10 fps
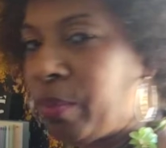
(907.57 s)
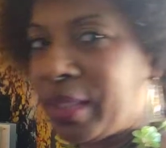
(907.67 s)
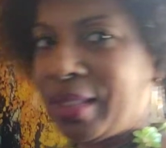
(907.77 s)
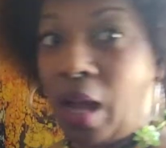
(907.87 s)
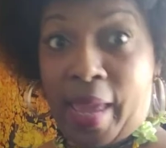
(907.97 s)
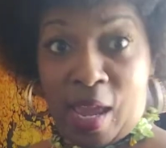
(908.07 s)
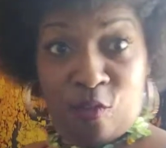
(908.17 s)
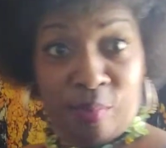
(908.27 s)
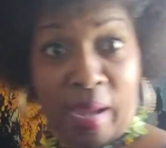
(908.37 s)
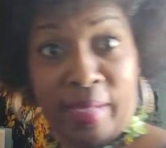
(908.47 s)
people can,
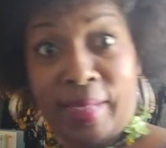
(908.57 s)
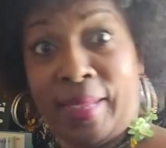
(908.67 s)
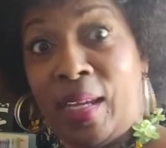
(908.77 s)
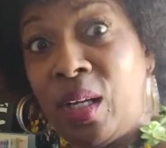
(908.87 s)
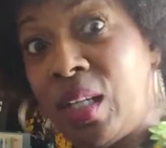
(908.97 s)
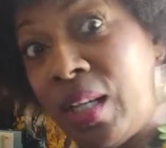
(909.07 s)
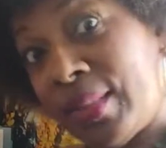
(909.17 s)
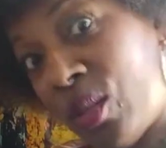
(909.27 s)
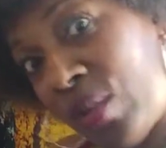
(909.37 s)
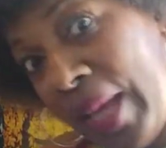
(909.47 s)
everybody can carry
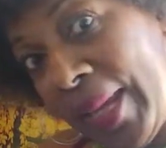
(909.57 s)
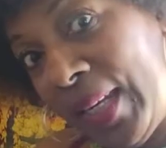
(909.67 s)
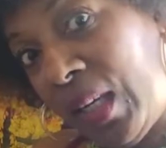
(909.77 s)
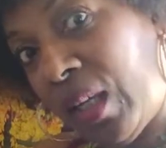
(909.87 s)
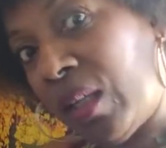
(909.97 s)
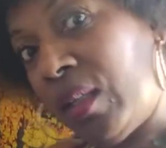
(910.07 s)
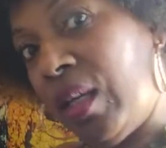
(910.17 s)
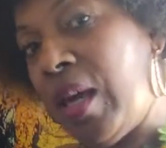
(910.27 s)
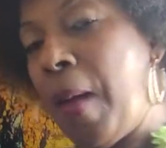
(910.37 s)
guns. Okay, then.